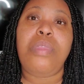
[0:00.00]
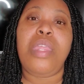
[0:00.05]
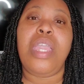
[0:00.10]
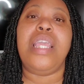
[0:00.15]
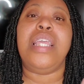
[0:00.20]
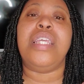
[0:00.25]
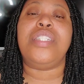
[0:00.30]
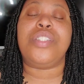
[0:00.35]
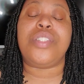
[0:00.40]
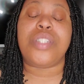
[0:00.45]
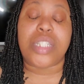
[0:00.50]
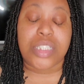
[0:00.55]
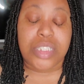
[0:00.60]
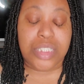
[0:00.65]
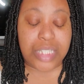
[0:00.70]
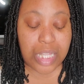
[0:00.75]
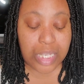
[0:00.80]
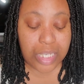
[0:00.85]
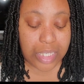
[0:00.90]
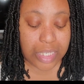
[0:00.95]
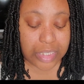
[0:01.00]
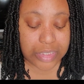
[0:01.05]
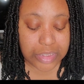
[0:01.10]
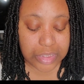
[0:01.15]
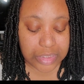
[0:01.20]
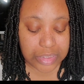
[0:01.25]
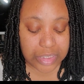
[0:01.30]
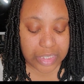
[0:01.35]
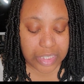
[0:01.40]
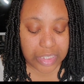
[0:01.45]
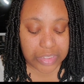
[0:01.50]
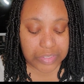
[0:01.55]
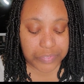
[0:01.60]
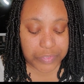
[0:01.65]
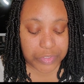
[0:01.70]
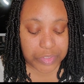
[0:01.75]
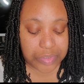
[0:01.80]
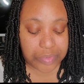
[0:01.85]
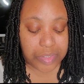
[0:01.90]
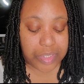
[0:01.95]
is telling us in today's
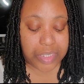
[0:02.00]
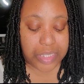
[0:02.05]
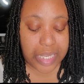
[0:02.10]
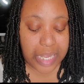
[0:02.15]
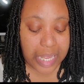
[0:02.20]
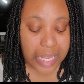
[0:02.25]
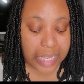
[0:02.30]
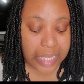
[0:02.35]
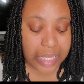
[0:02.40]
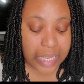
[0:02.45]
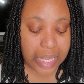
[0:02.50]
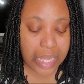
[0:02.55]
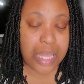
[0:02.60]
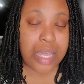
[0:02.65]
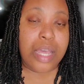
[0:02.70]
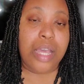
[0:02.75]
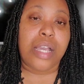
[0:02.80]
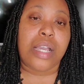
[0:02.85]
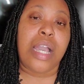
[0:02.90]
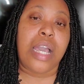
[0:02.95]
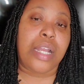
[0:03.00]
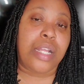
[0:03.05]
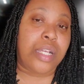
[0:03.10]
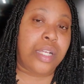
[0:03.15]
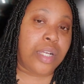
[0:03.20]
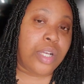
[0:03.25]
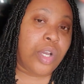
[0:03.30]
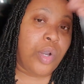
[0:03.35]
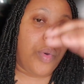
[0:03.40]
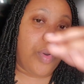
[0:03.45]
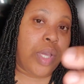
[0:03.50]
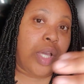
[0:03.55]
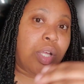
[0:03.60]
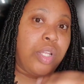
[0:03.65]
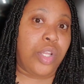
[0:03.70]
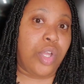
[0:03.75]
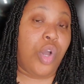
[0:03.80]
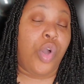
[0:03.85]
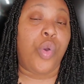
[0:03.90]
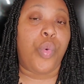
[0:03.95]
verse of the day, kind of going
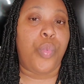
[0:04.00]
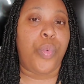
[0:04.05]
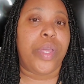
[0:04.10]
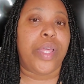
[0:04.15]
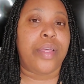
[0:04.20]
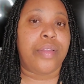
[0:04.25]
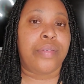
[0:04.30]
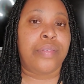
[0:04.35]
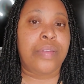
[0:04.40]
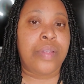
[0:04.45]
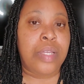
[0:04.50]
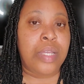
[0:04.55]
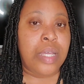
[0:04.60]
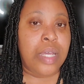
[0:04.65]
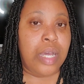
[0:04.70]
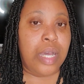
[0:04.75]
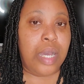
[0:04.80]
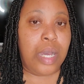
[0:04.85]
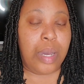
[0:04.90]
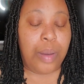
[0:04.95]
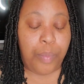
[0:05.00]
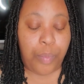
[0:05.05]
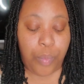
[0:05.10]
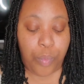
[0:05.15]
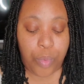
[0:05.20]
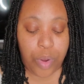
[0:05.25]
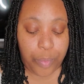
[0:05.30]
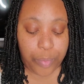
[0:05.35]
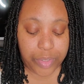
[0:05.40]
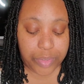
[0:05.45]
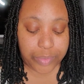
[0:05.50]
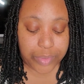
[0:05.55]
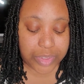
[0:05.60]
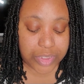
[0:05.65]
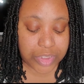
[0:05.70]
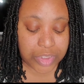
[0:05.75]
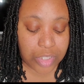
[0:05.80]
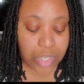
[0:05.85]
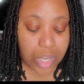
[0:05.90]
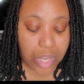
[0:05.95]
along with what we were
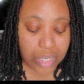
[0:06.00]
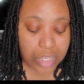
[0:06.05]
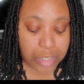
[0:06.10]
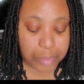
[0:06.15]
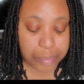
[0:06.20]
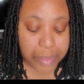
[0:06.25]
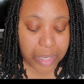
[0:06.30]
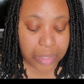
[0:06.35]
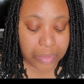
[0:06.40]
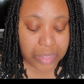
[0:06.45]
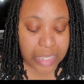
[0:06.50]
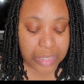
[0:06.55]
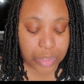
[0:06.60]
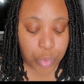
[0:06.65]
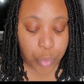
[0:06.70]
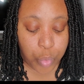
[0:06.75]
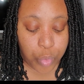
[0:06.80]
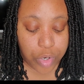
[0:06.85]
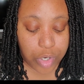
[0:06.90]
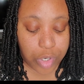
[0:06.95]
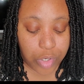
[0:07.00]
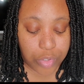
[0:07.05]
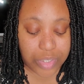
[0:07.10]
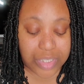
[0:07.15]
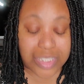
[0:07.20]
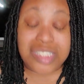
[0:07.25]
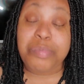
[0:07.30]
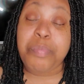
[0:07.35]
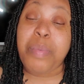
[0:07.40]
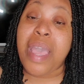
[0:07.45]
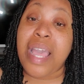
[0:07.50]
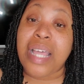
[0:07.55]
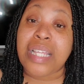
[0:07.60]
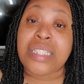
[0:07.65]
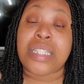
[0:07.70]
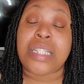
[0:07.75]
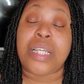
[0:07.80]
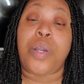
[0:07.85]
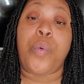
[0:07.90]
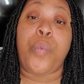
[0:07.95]
just talking about, that the world is
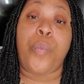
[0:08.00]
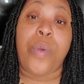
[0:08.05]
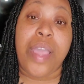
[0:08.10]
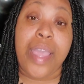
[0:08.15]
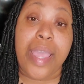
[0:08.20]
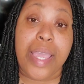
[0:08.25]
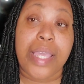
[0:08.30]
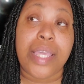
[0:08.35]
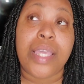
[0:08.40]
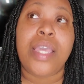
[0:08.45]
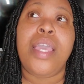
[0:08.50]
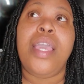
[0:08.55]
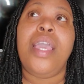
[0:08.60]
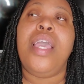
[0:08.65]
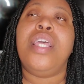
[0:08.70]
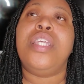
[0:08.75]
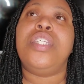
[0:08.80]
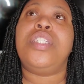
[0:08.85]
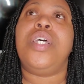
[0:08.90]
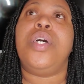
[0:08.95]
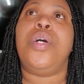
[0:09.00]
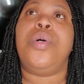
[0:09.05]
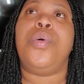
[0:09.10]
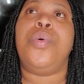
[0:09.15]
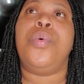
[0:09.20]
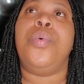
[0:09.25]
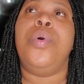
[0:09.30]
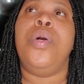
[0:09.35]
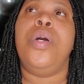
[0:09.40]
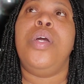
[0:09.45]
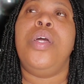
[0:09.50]
passing away. So